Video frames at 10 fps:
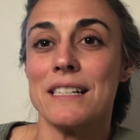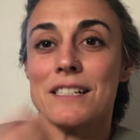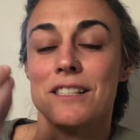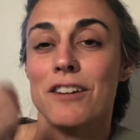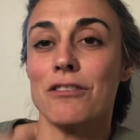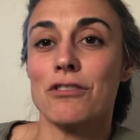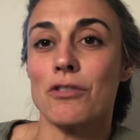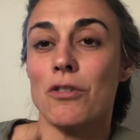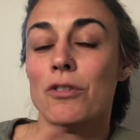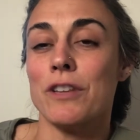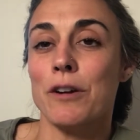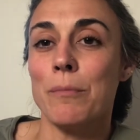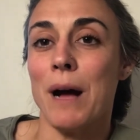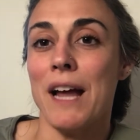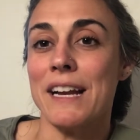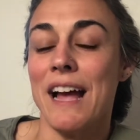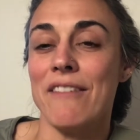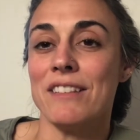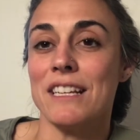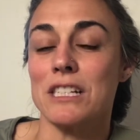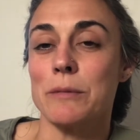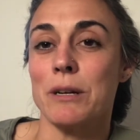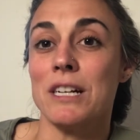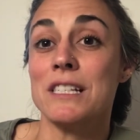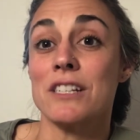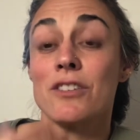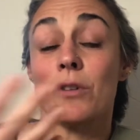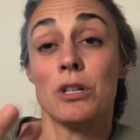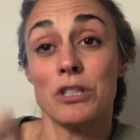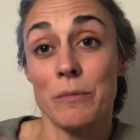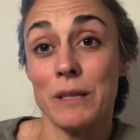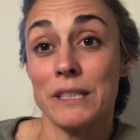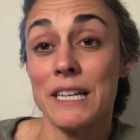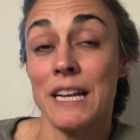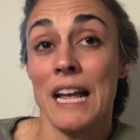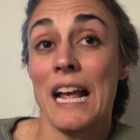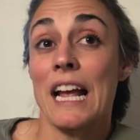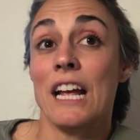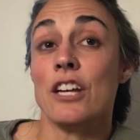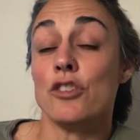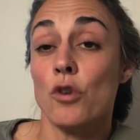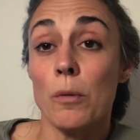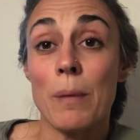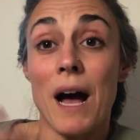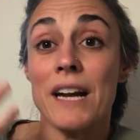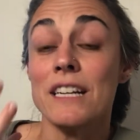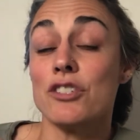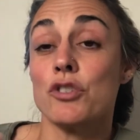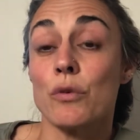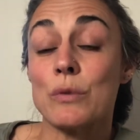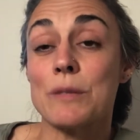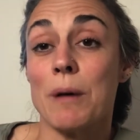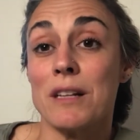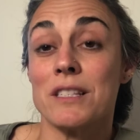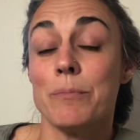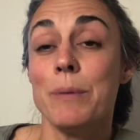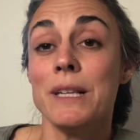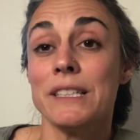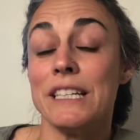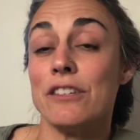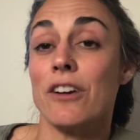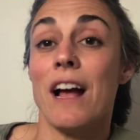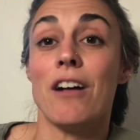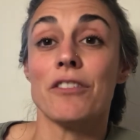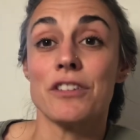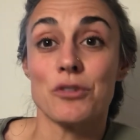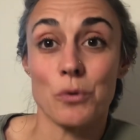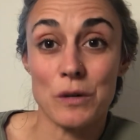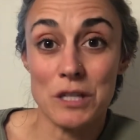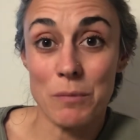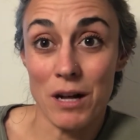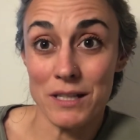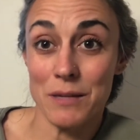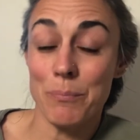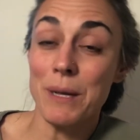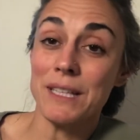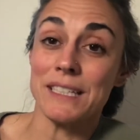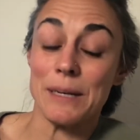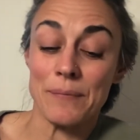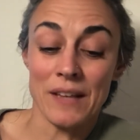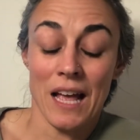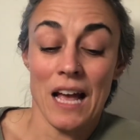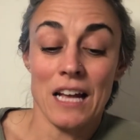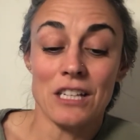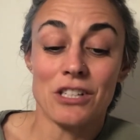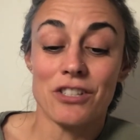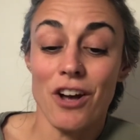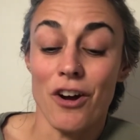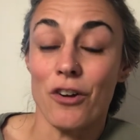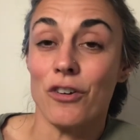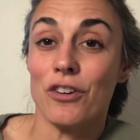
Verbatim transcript: it's their soul, their body having the experience. And so ultimately, your body is your responsibility, your health is your responsibility. So,